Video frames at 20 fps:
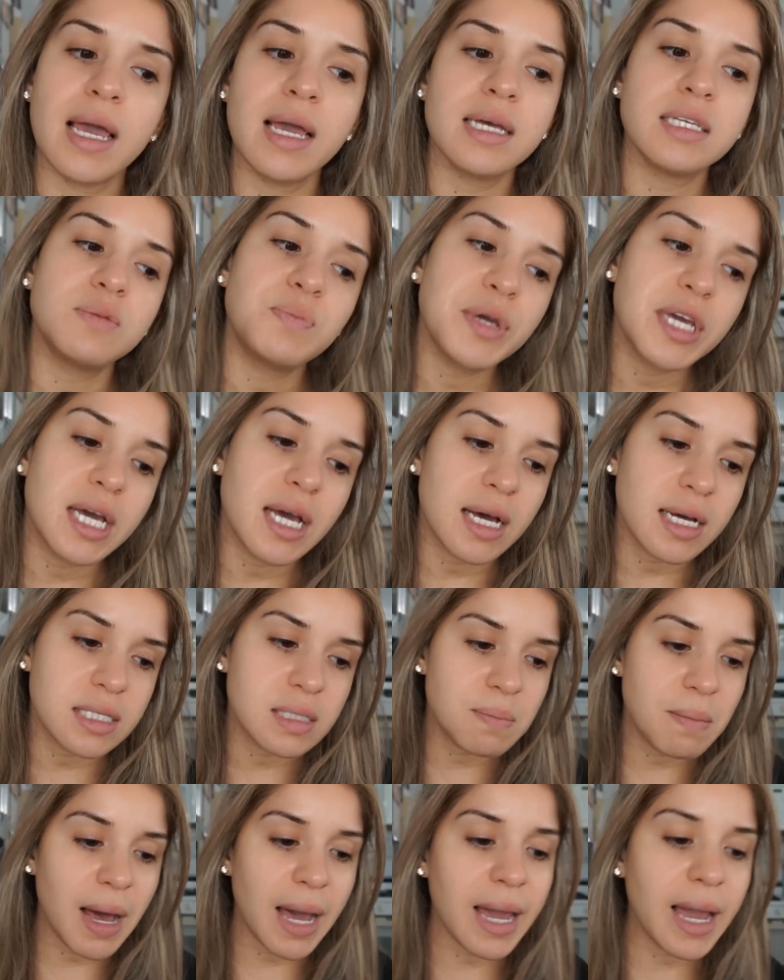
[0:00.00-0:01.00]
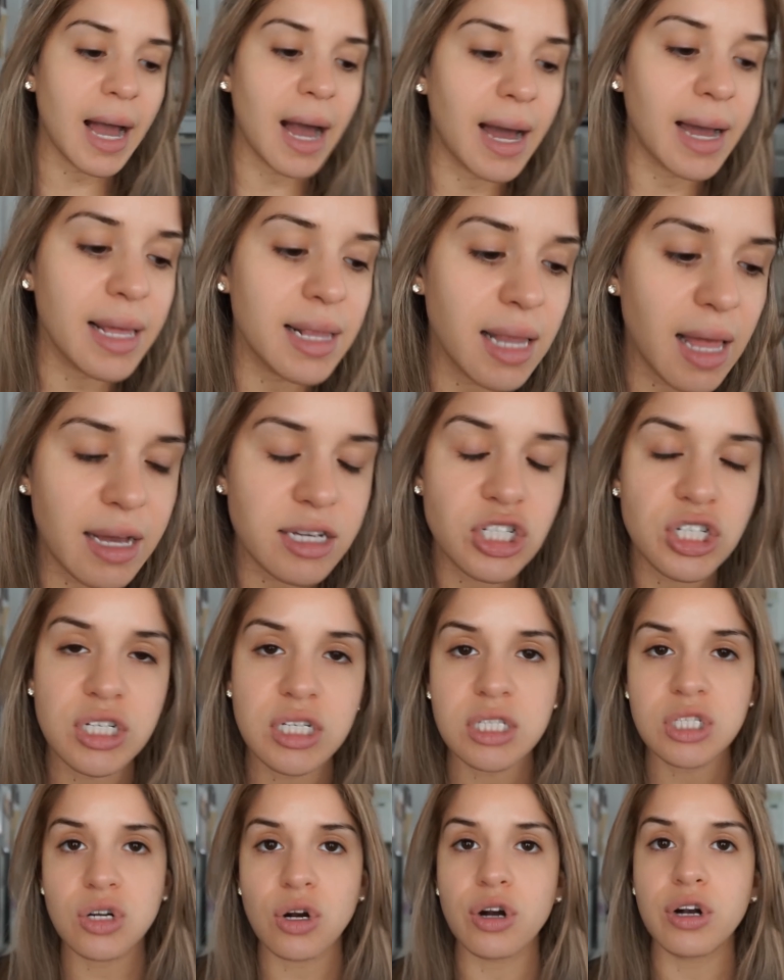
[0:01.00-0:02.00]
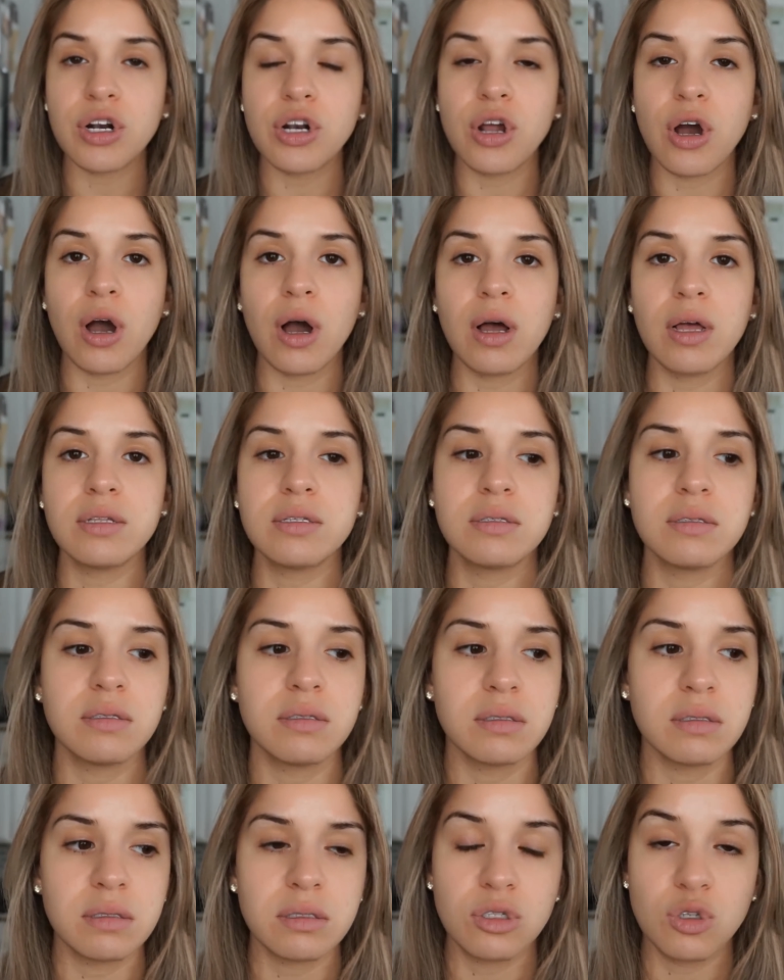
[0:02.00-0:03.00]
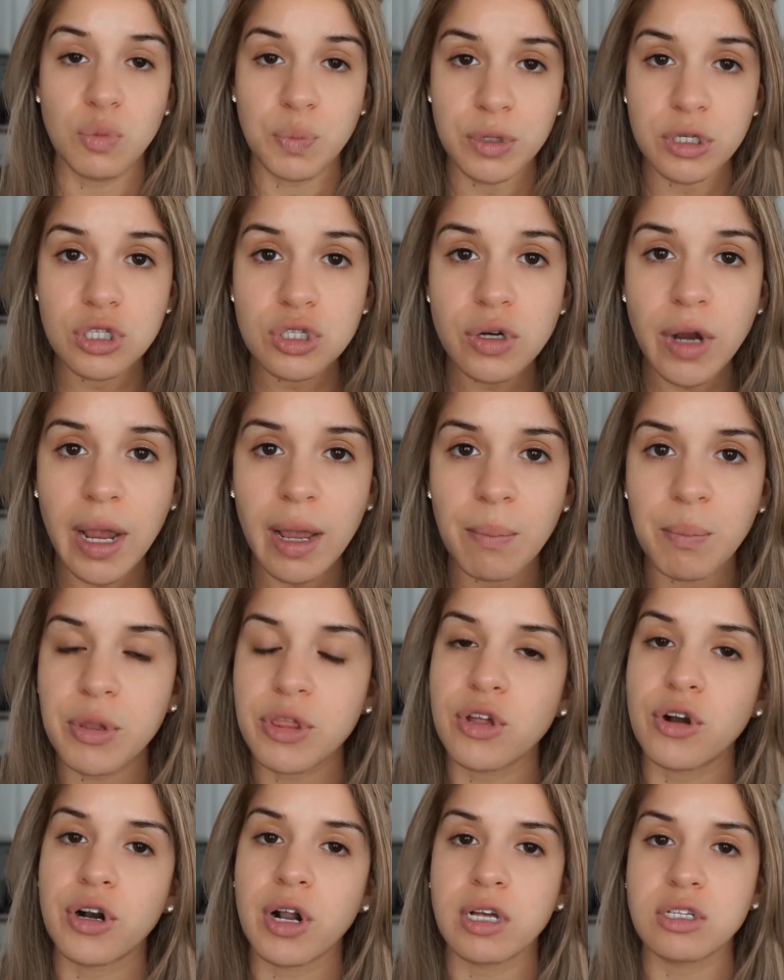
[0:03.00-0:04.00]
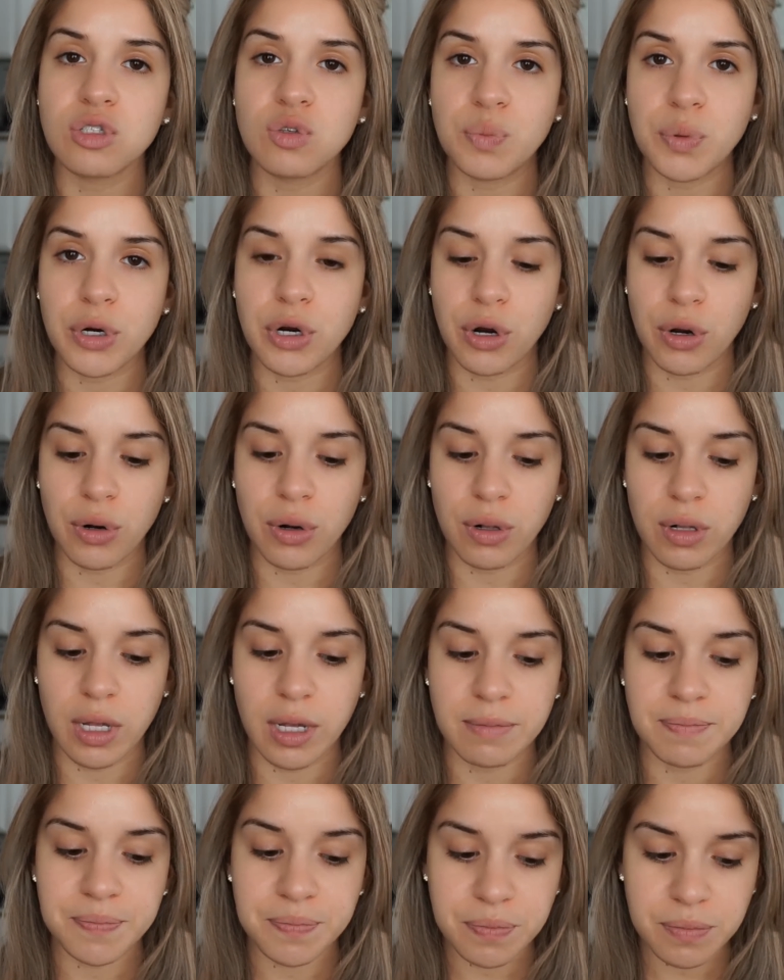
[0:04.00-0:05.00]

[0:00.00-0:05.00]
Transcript: is because my eyelashes are not super straight, but they're not super curly.